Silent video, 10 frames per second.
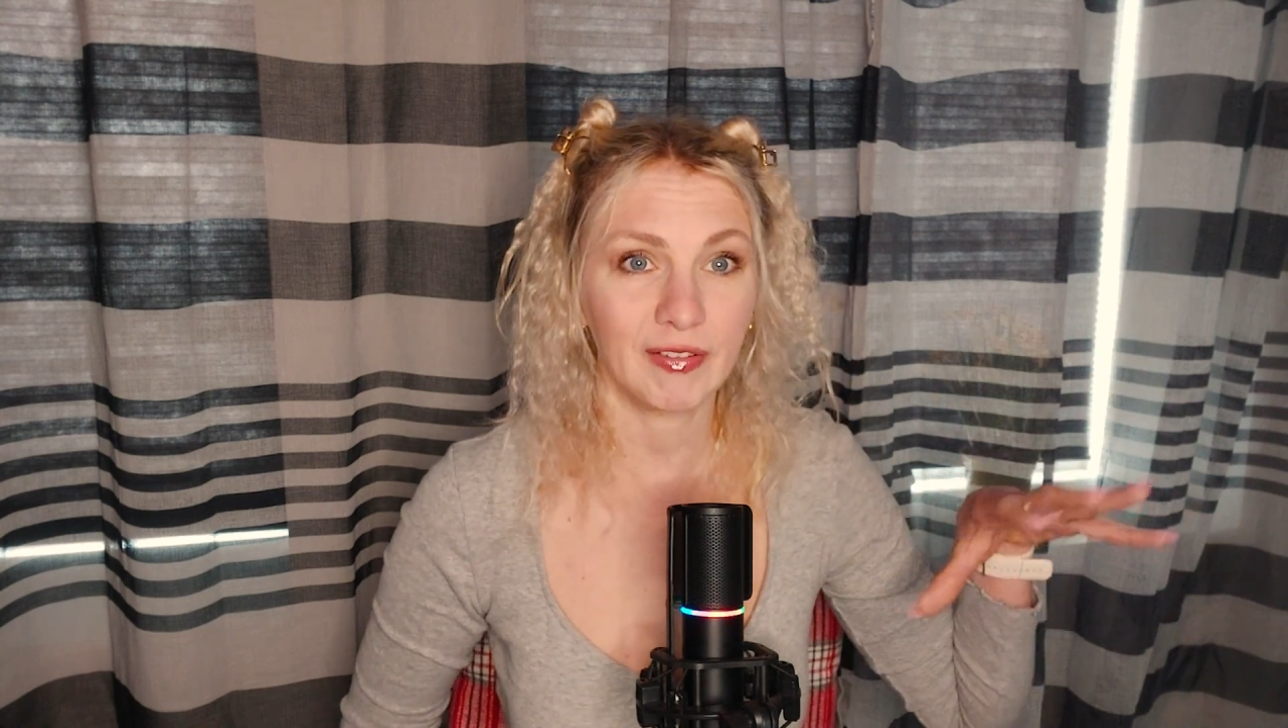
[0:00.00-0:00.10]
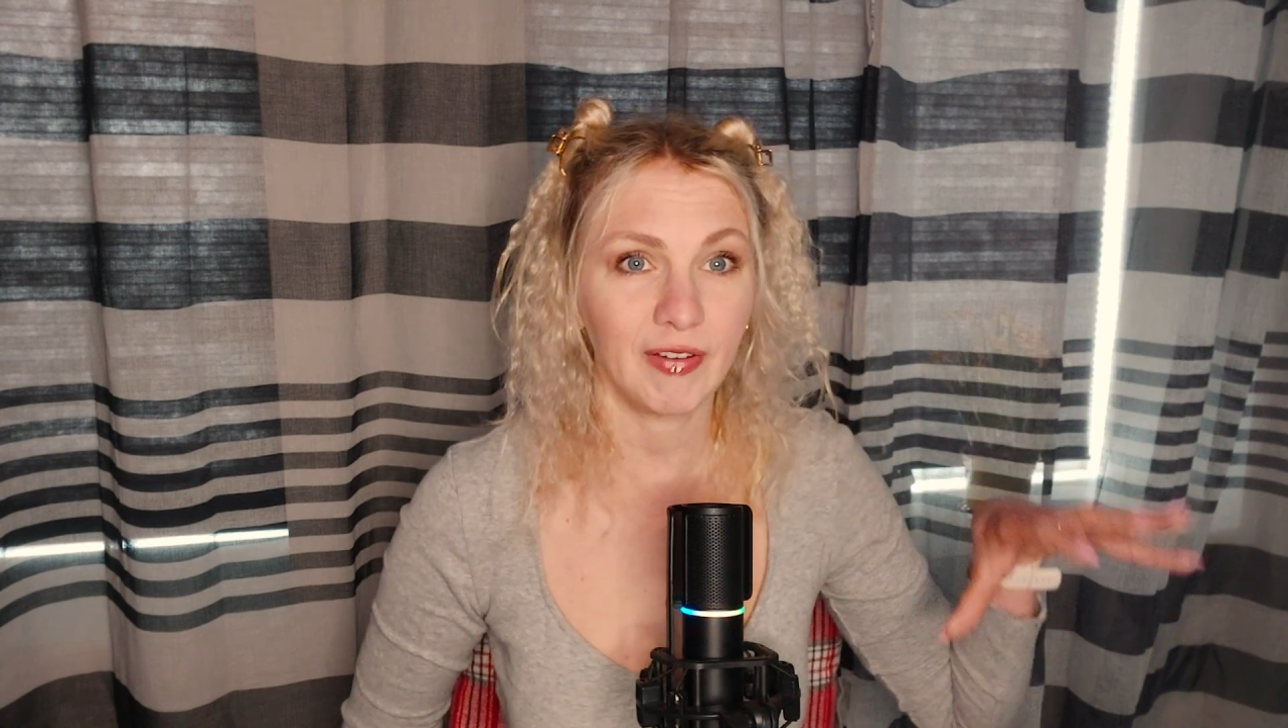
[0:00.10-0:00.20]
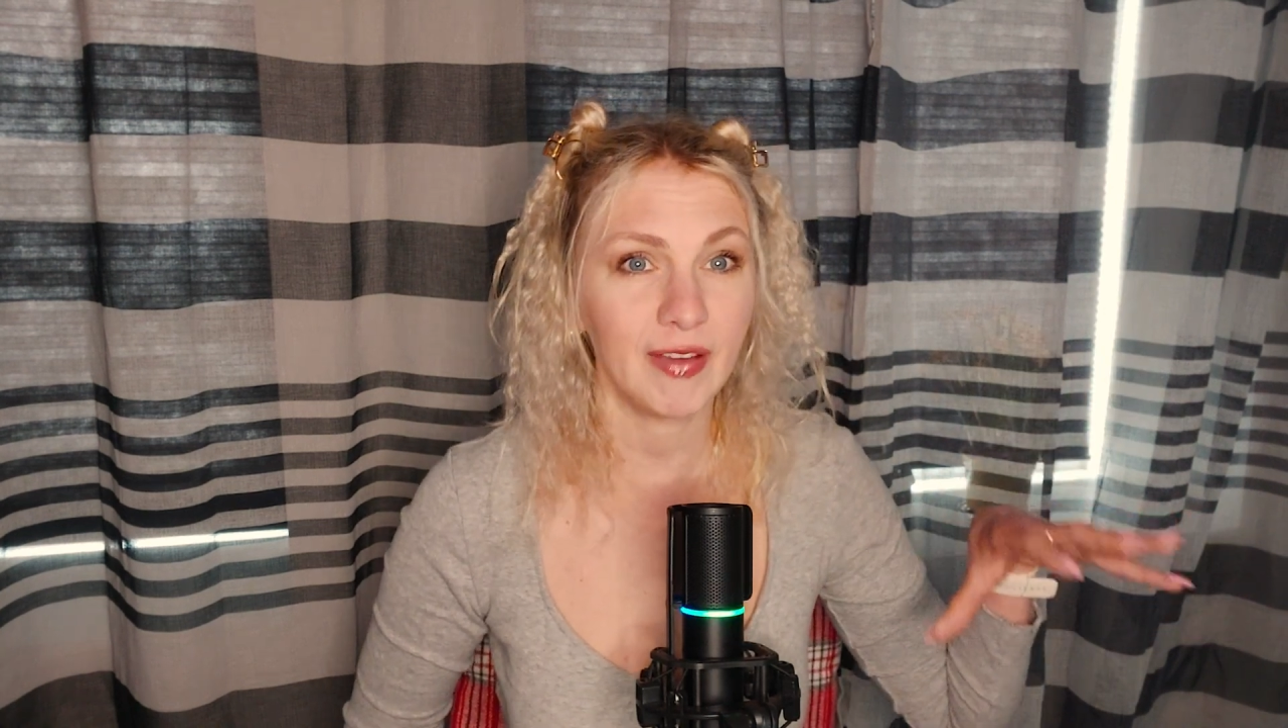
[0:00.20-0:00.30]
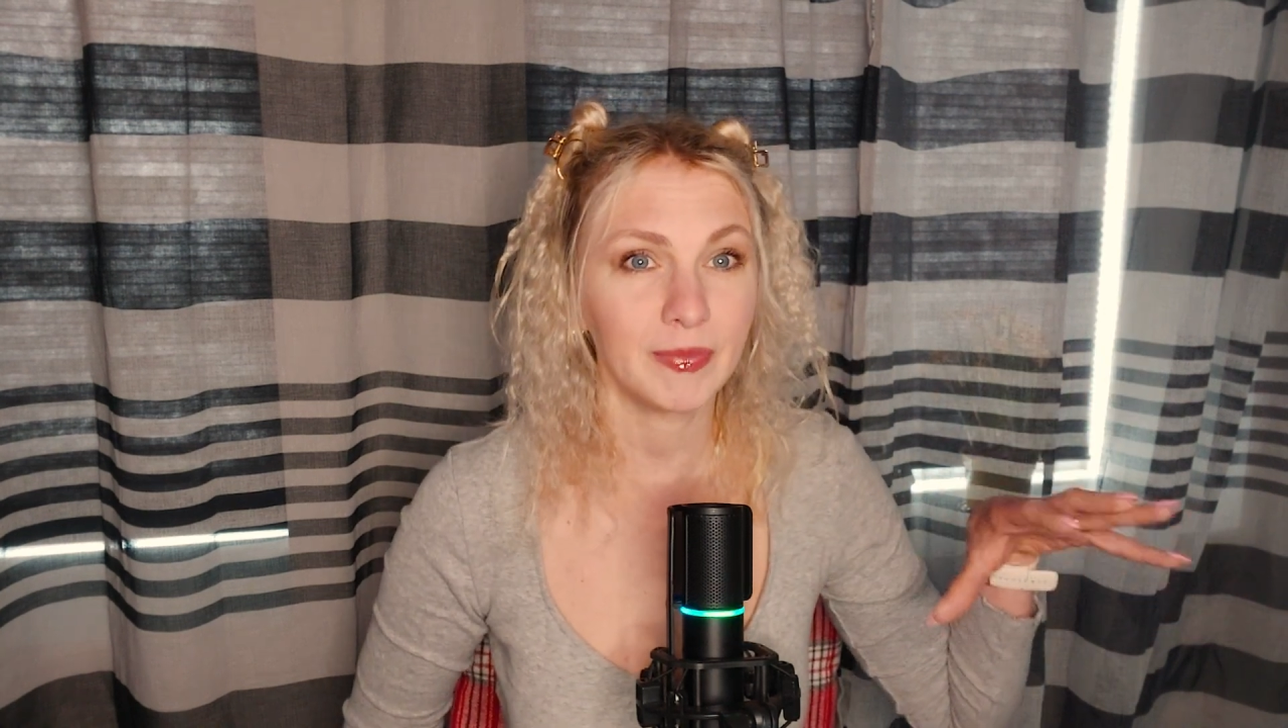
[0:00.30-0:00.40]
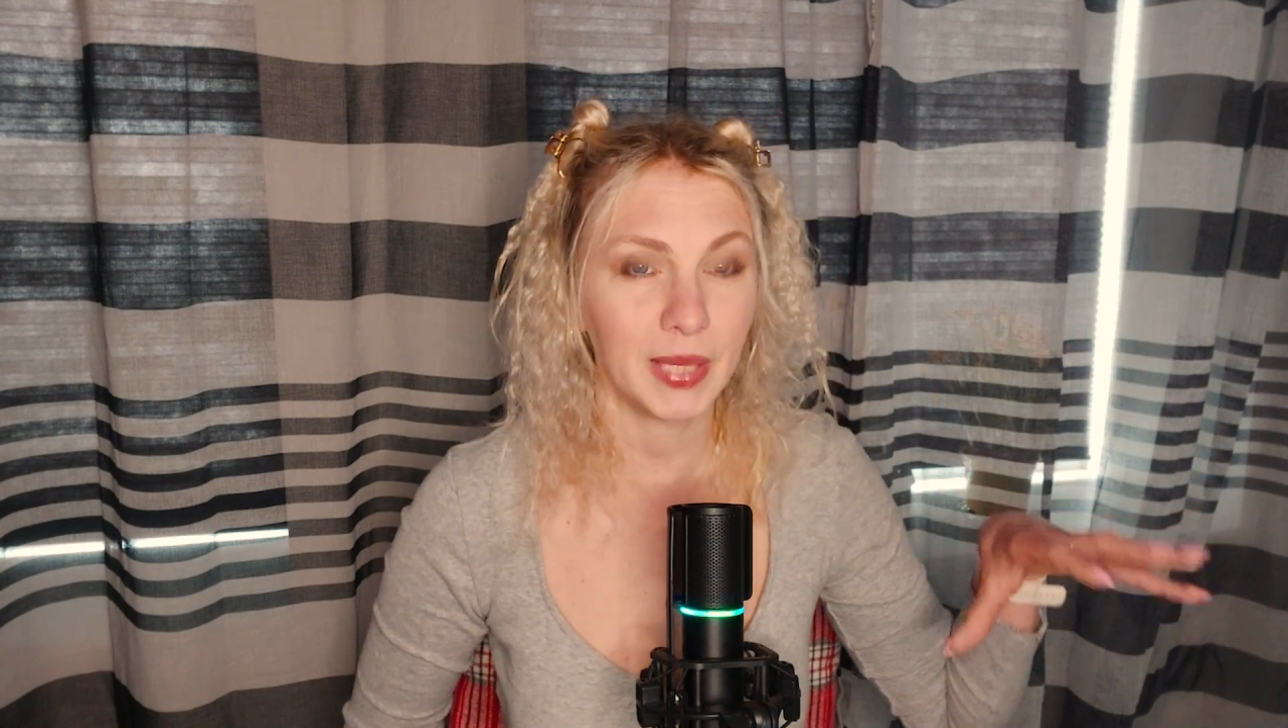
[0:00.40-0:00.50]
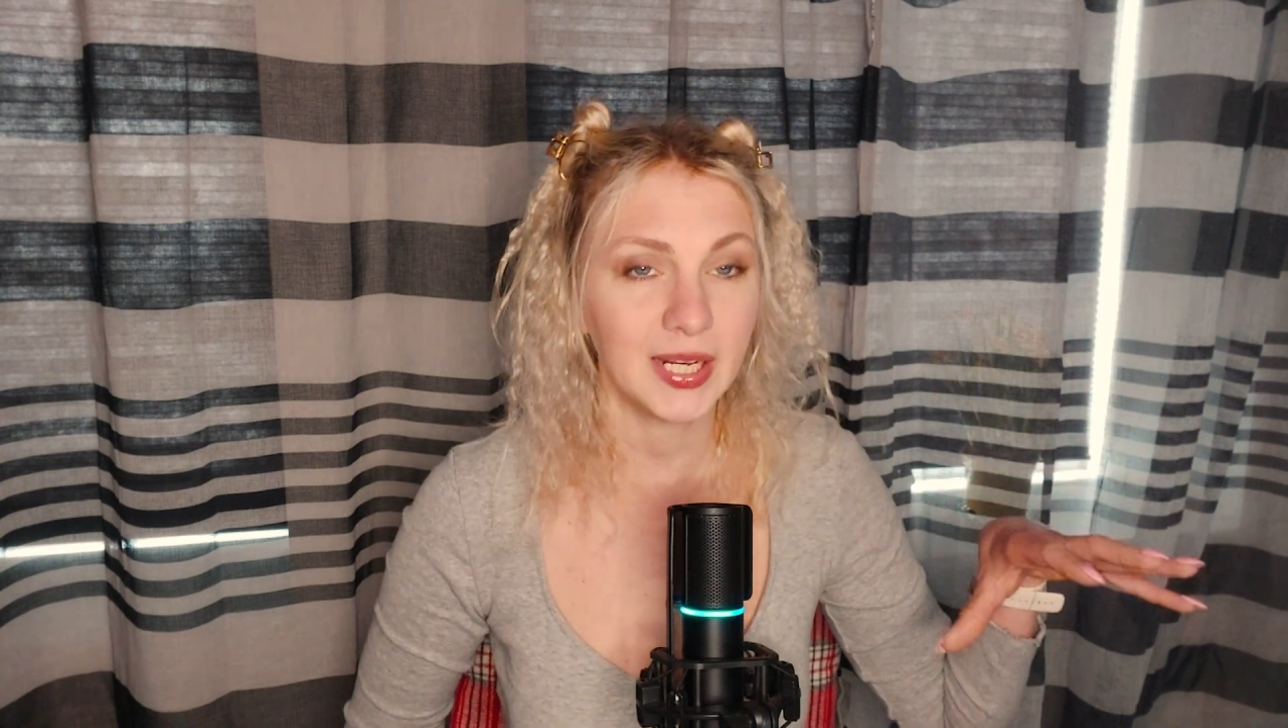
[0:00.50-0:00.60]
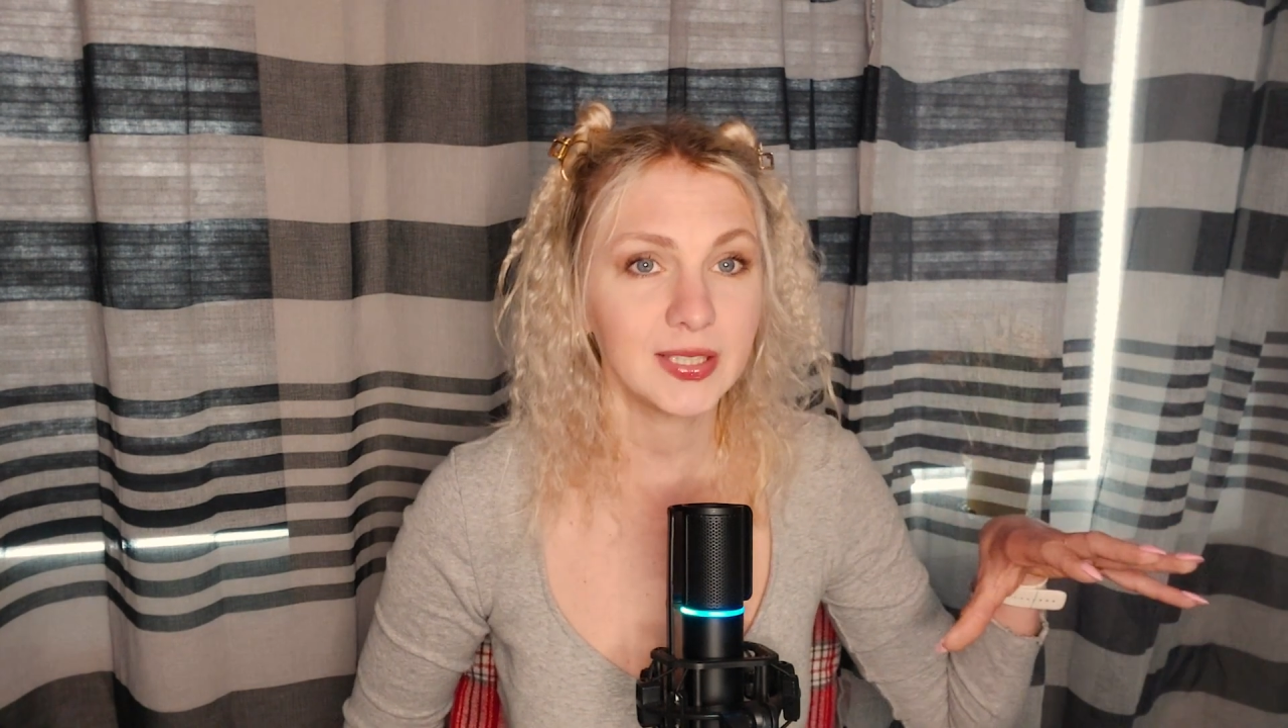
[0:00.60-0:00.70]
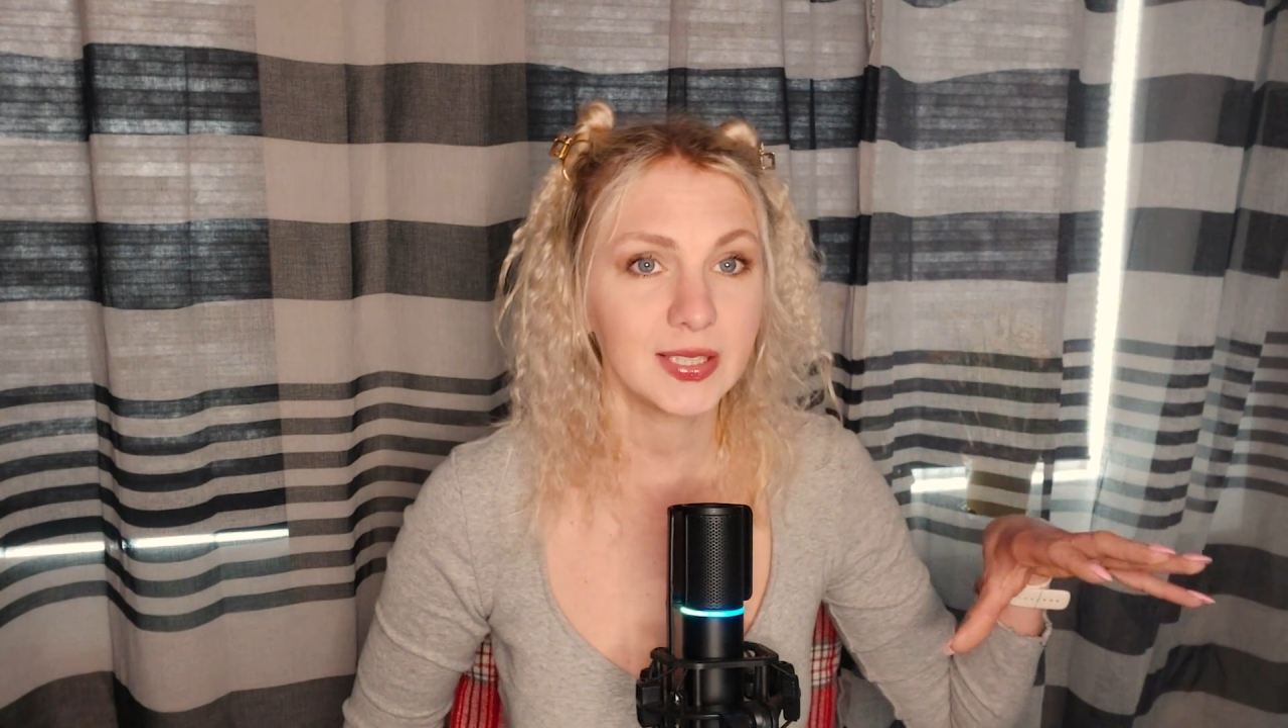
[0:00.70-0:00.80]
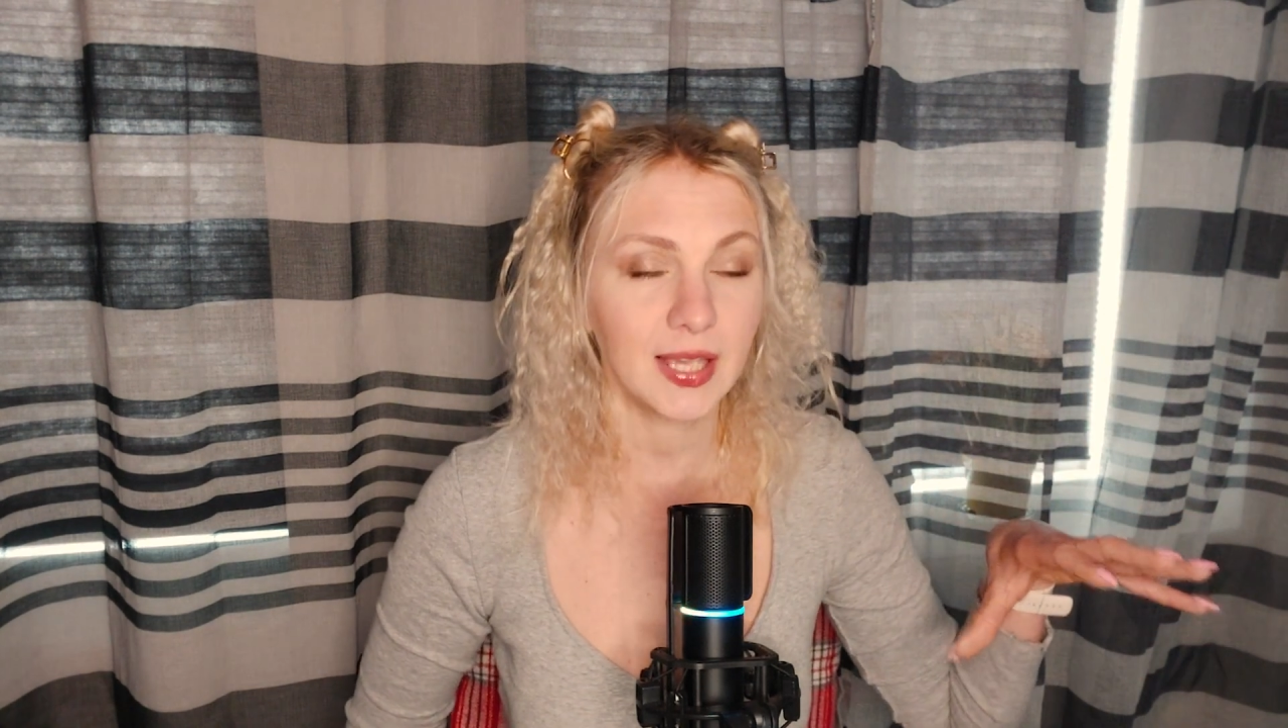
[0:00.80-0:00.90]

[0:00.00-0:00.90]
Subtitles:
5 minutes.